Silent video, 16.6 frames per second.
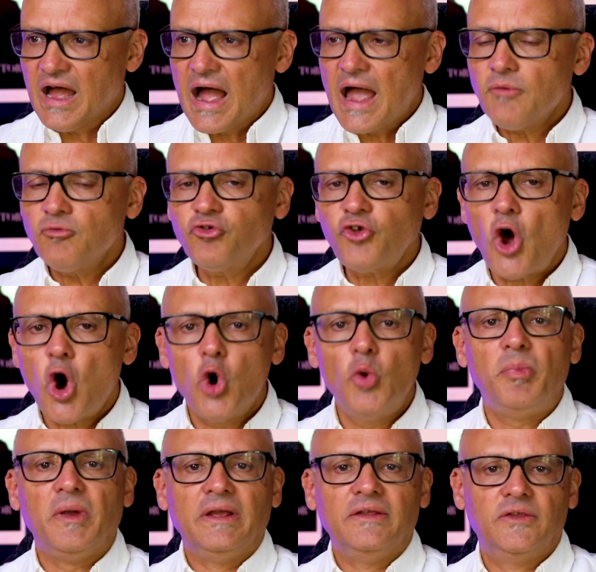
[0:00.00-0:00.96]
I was
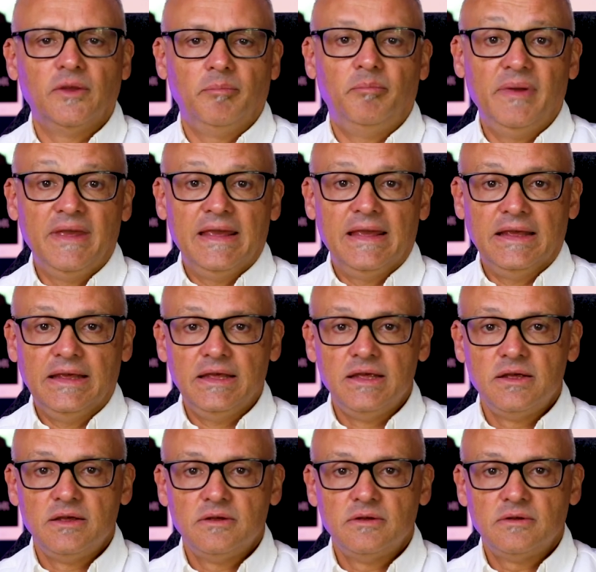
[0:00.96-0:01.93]
hoping to be
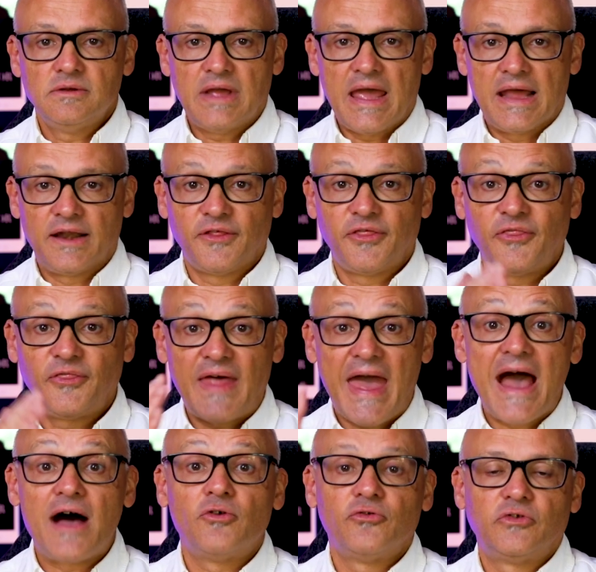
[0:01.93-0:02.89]
at
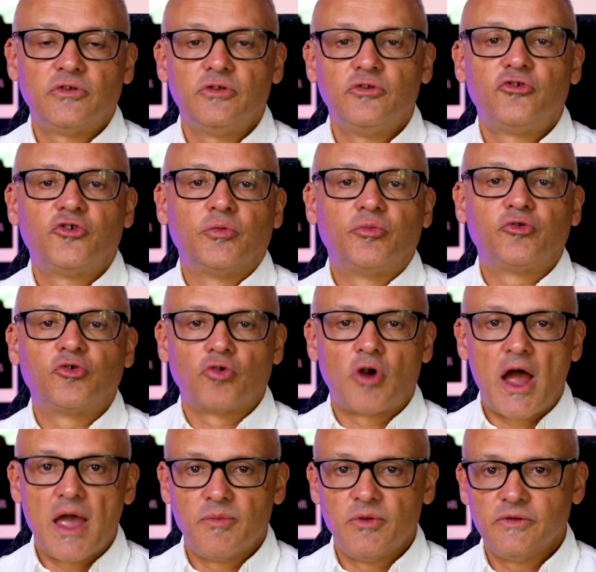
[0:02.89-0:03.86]
1,000
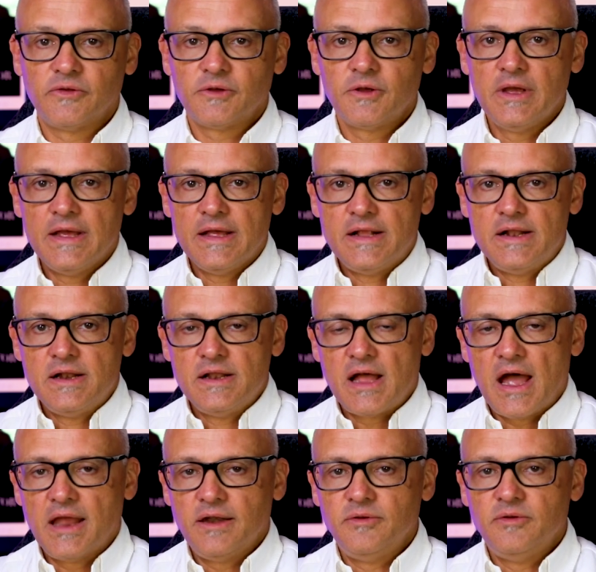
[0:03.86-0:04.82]
subscribers.
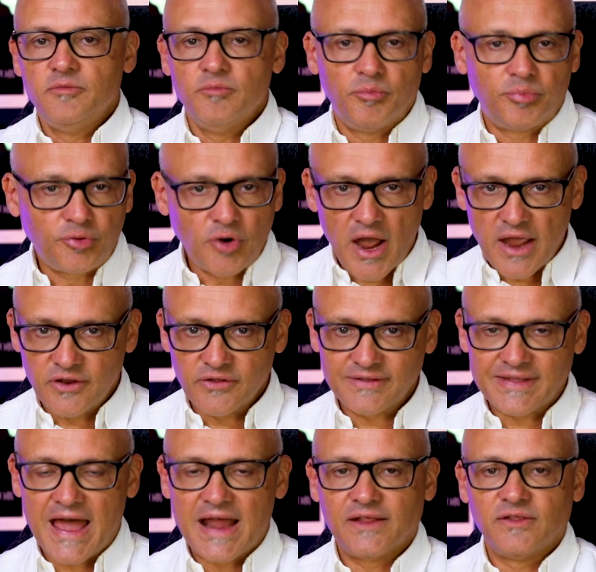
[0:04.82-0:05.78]
Prior to
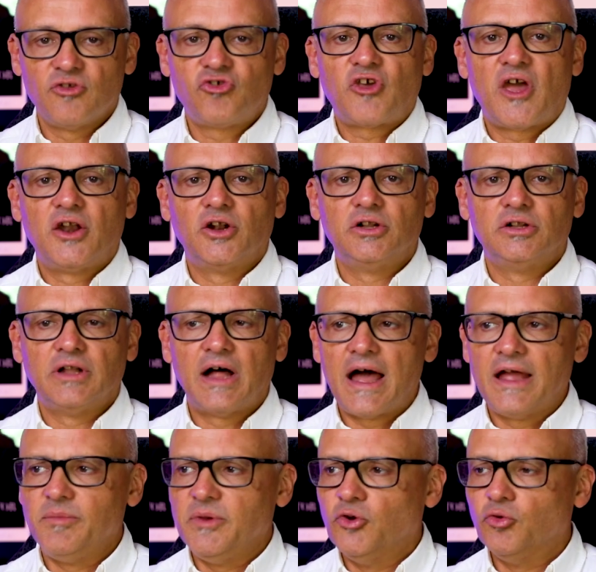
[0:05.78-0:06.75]
starting the channel,
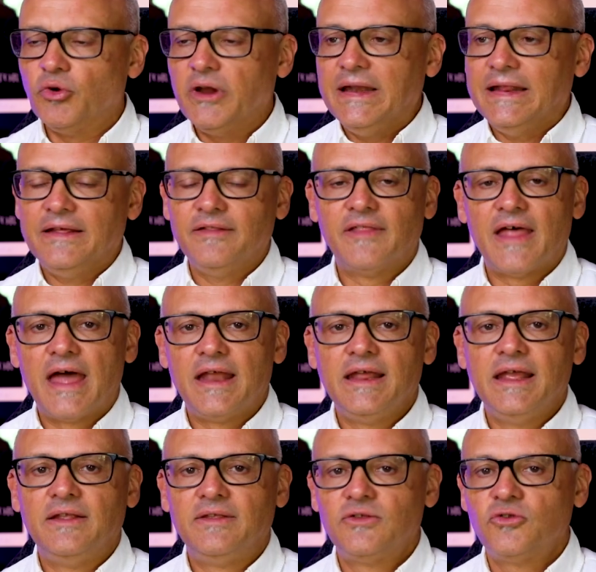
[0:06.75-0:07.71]
I'd been reading
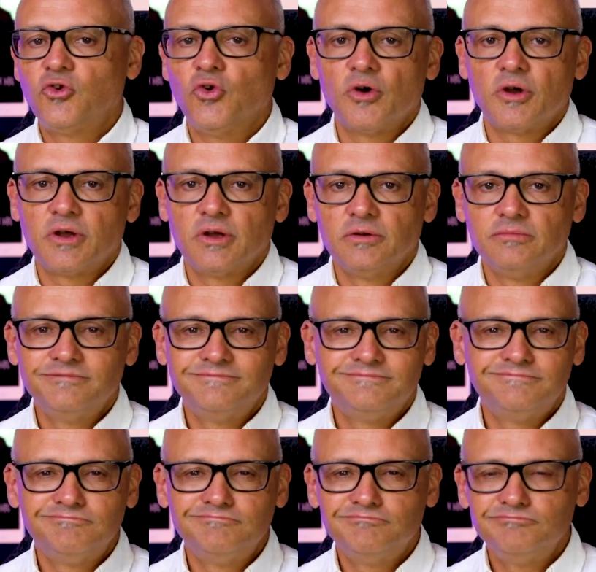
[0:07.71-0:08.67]
that it took
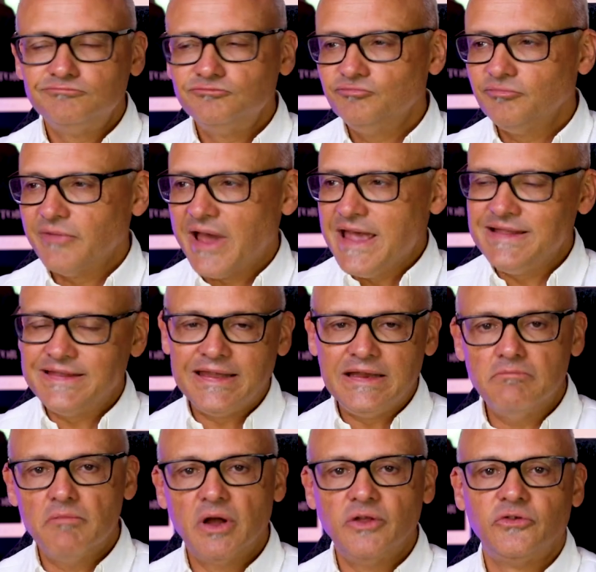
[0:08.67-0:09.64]

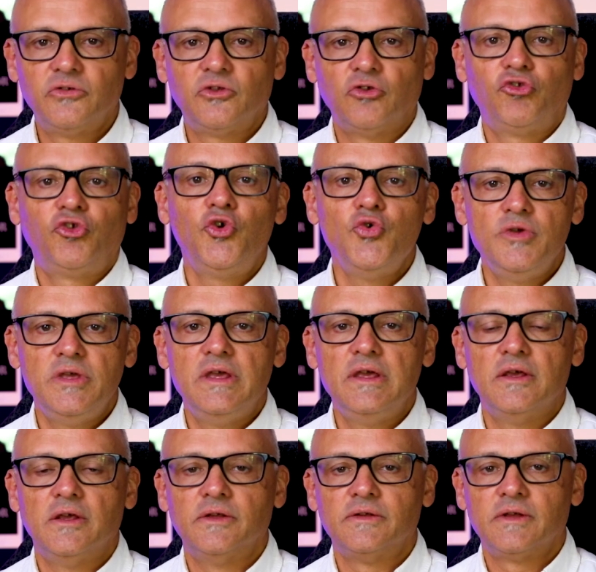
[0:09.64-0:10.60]
18 months to 2
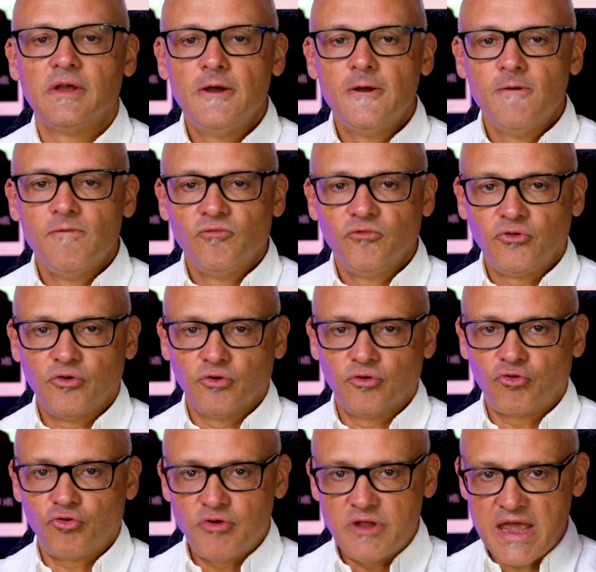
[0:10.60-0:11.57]
years to
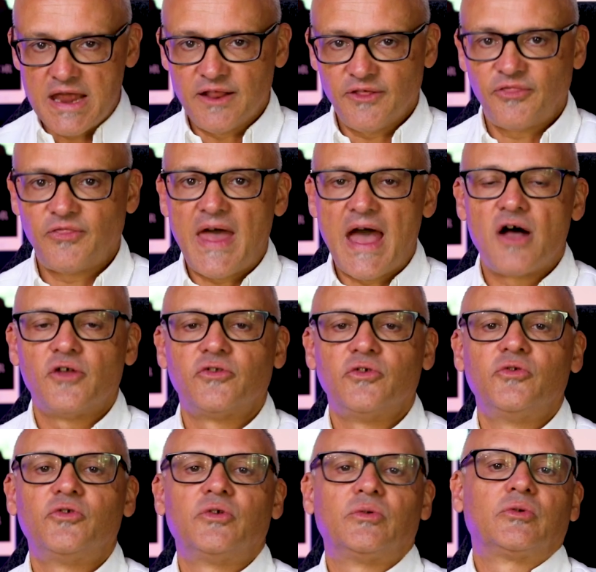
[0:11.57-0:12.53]
create
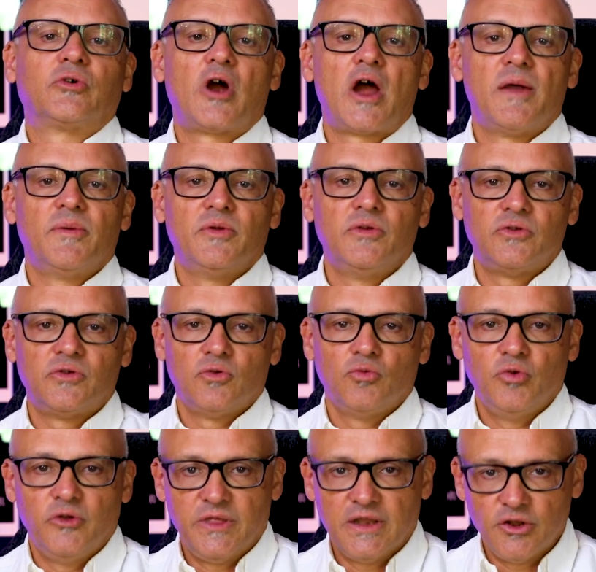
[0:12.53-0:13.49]
1,000 subscribers
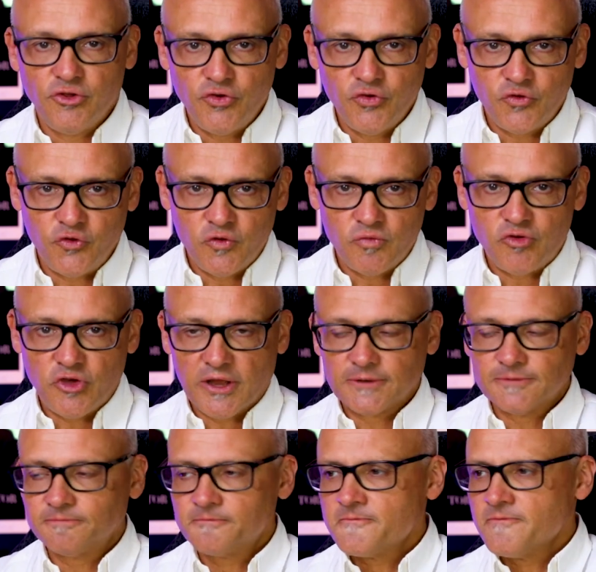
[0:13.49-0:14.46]
within a YouTube
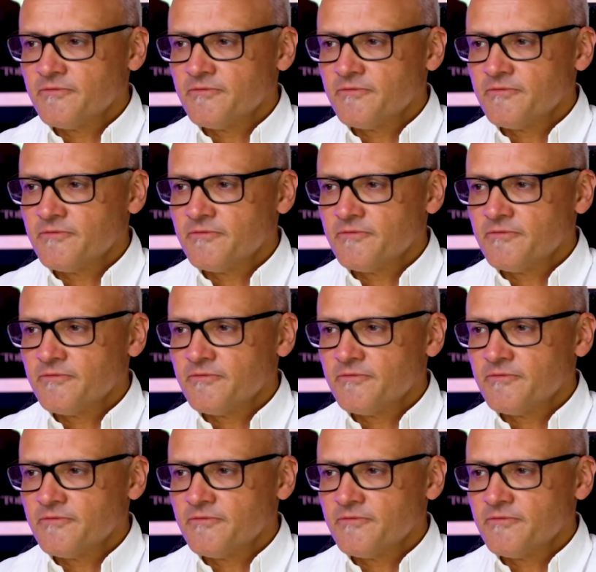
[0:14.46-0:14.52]
channel.